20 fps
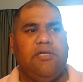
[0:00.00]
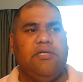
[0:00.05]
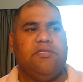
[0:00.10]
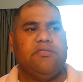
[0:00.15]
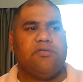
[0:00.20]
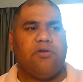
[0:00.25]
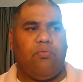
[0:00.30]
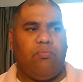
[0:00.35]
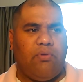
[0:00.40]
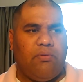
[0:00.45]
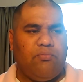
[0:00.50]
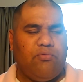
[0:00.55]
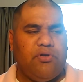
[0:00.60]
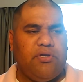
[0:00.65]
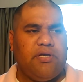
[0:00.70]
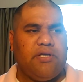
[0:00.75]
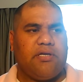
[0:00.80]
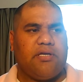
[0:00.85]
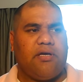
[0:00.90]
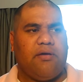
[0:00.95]
He's got one more
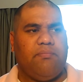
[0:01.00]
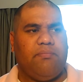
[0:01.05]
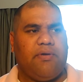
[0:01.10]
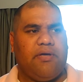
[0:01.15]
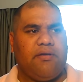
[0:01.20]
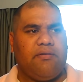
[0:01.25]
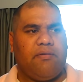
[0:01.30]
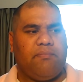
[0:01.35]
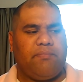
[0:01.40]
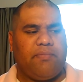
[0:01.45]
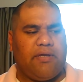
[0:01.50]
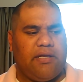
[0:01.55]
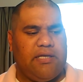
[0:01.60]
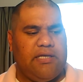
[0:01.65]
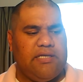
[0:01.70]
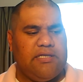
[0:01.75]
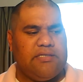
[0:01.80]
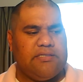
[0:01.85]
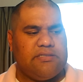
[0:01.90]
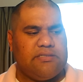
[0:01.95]
year to come back, but
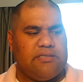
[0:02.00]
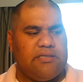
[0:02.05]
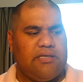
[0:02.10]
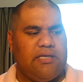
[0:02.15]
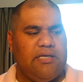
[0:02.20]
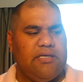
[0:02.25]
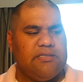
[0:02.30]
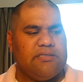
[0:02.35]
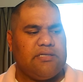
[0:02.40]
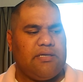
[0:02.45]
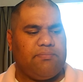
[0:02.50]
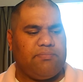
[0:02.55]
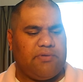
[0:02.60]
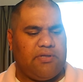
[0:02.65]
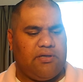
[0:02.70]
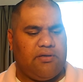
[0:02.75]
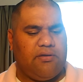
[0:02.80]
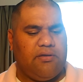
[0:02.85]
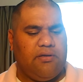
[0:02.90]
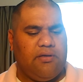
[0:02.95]
he is up
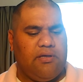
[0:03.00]
there.